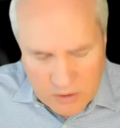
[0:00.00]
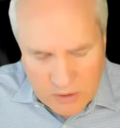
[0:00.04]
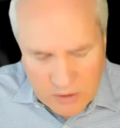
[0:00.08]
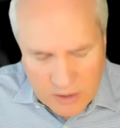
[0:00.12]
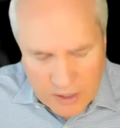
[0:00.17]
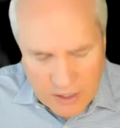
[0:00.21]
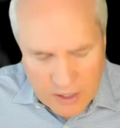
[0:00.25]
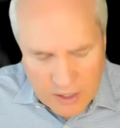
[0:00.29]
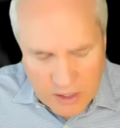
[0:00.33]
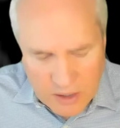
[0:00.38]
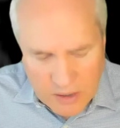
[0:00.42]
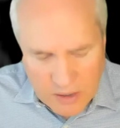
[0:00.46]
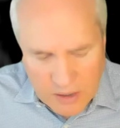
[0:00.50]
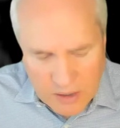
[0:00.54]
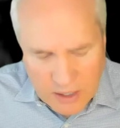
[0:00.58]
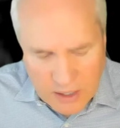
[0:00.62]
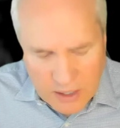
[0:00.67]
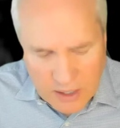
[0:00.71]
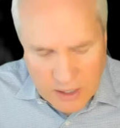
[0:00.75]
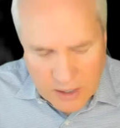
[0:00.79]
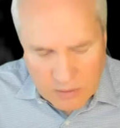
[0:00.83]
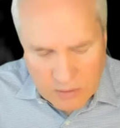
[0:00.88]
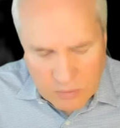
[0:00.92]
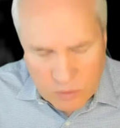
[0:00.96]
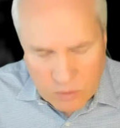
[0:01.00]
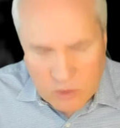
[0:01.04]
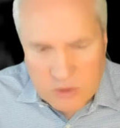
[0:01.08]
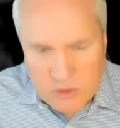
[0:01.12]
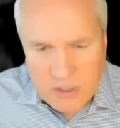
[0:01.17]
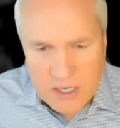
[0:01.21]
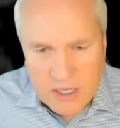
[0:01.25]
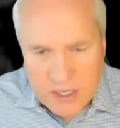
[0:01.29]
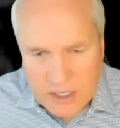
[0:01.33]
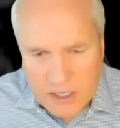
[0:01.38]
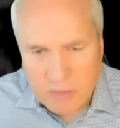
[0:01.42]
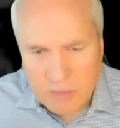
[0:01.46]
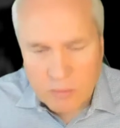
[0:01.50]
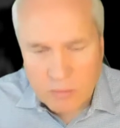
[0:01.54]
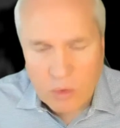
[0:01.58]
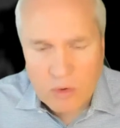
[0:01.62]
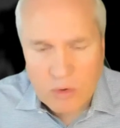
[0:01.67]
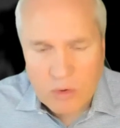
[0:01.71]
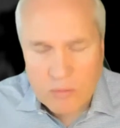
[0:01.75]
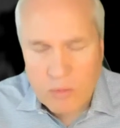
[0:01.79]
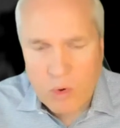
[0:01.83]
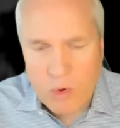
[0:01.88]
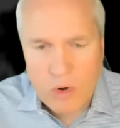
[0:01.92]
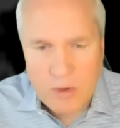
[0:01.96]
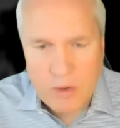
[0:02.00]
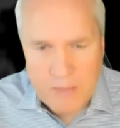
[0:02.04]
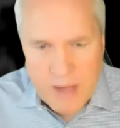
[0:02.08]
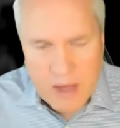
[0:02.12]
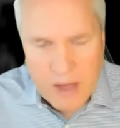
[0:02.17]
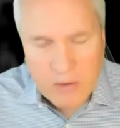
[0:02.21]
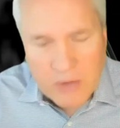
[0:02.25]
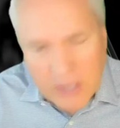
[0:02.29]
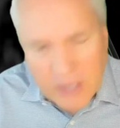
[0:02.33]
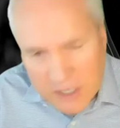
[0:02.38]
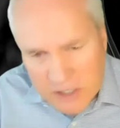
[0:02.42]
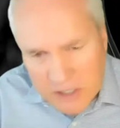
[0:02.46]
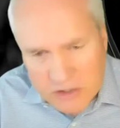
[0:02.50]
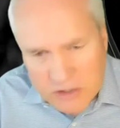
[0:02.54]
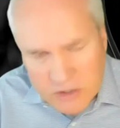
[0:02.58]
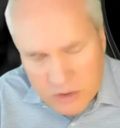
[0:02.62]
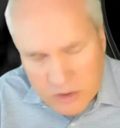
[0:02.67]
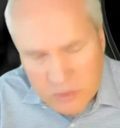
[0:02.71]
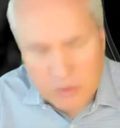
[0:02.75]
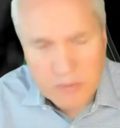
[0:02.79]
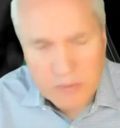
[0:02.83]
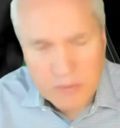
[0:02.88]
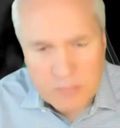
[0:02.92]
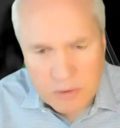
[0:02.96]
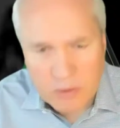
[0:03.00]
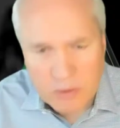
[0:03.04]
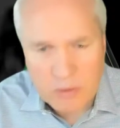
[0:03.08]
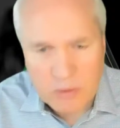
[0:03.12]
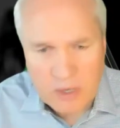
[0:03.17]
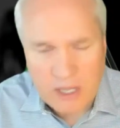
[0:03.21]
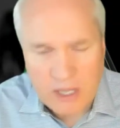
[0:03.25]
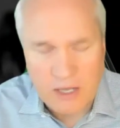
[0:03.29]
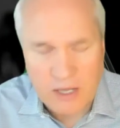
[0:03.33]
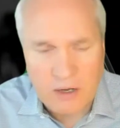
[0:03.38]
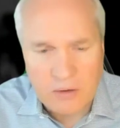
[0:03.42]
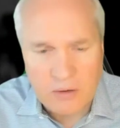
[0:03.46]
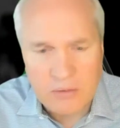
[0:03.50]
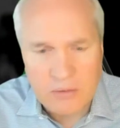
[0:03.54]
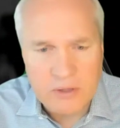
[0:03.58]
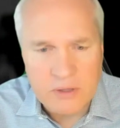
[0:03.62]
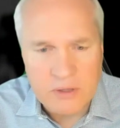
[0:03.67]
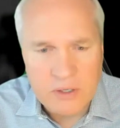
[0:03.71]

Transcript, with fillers: And uh, we're talking more and more about K2 and bone health.